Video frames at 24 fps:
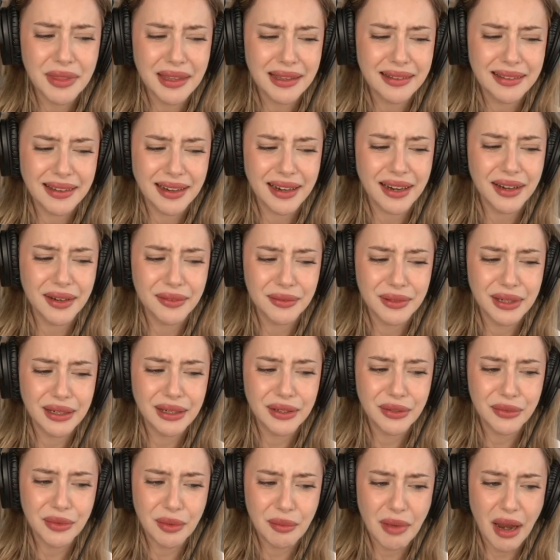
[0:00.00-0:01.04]
that I really
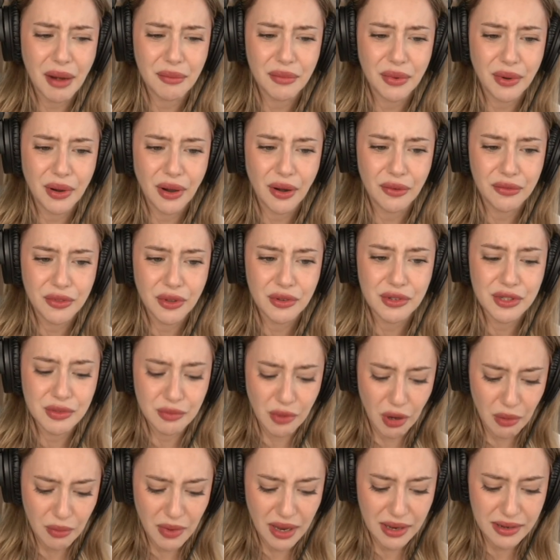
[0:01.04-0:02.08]
remember of those
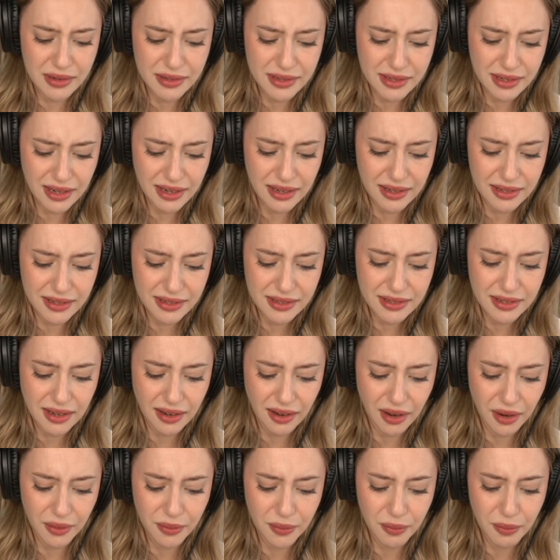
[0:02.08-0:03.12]
moments is
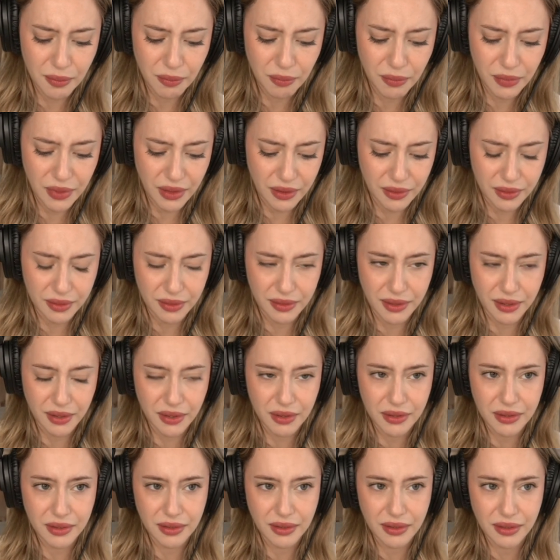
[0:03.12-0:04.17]

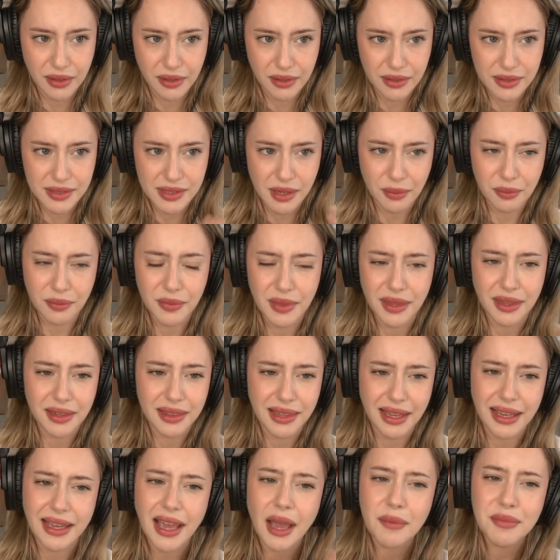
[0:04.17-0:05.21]

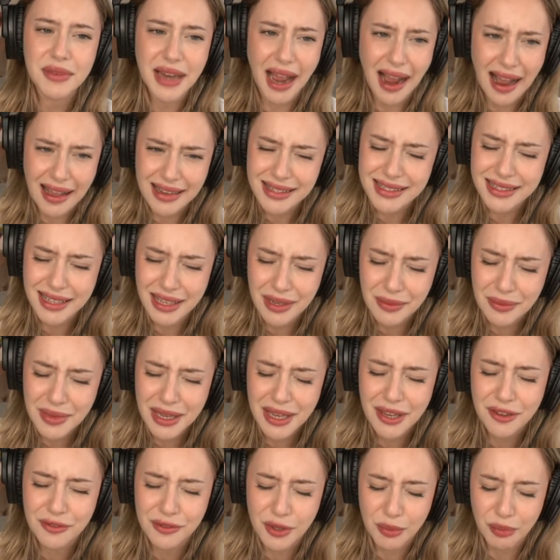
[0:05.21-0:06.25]
they kept asking
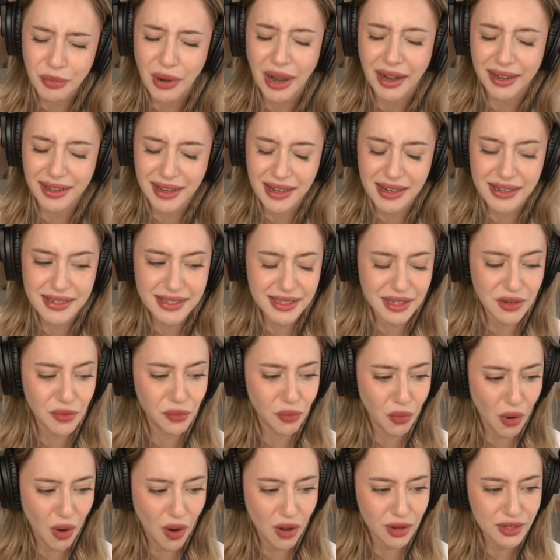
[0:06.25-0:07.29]
me if the pregnancy
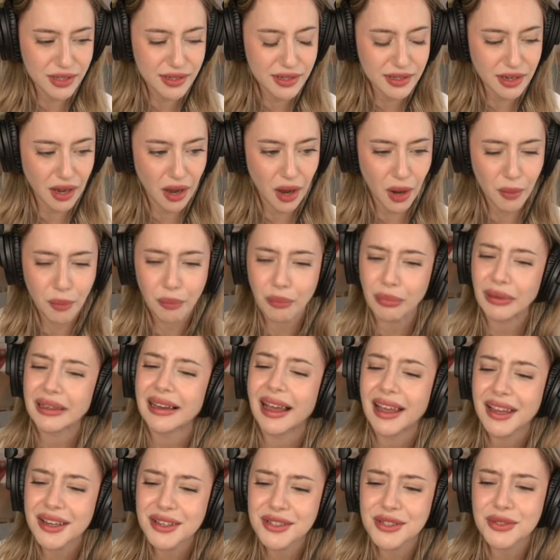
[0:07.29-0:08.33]
was
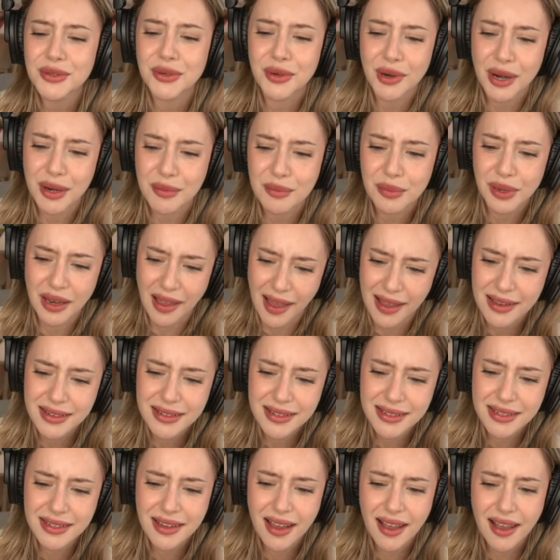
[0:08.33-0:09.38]
planned or
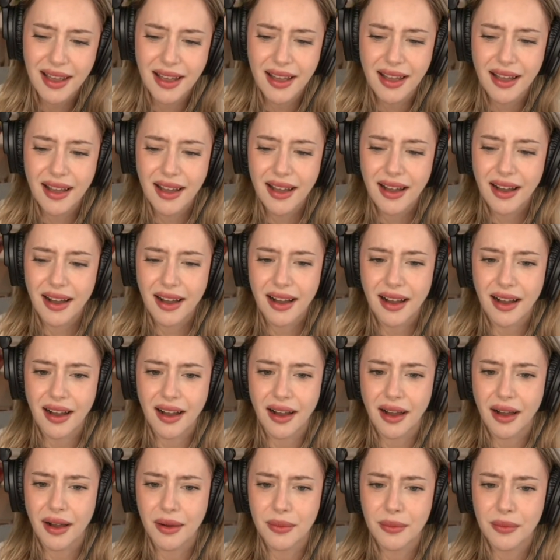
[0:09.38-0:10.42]
unplanned,
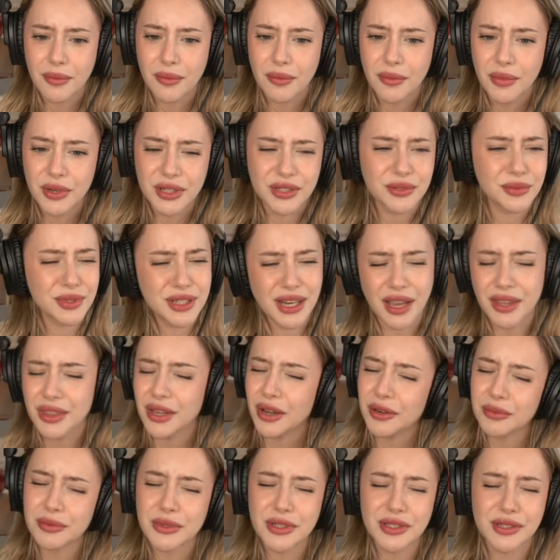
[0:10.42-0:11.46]
which I
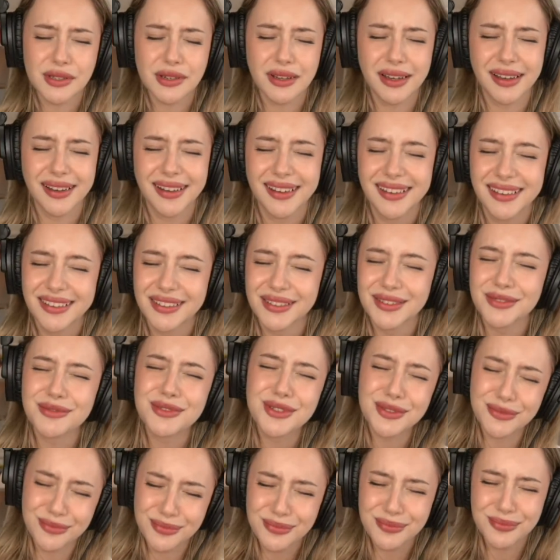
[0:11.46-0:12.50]
thought was
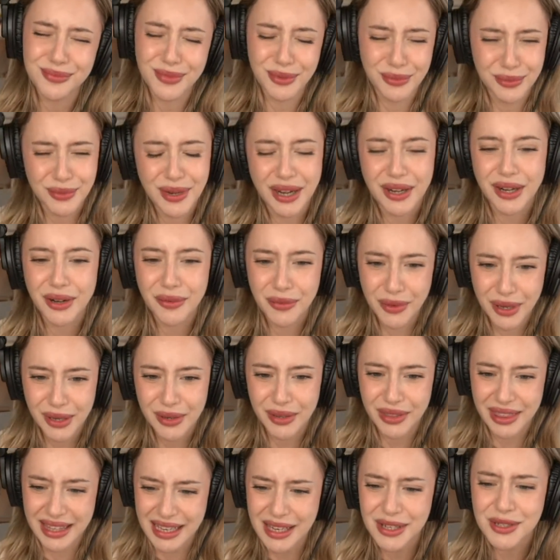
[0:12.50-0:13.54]
a very
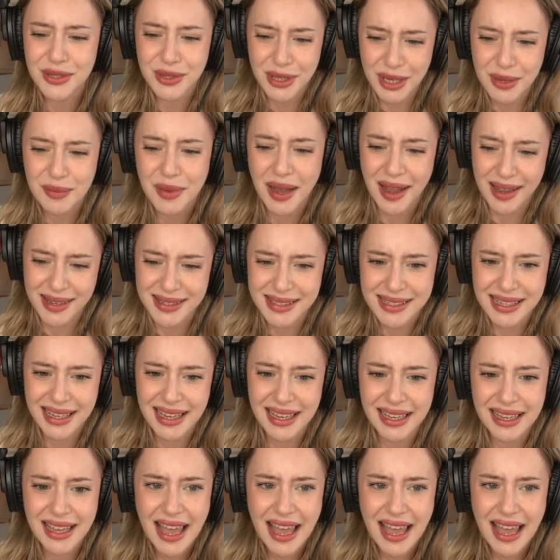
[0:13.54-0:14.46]
weird thing to keep asking.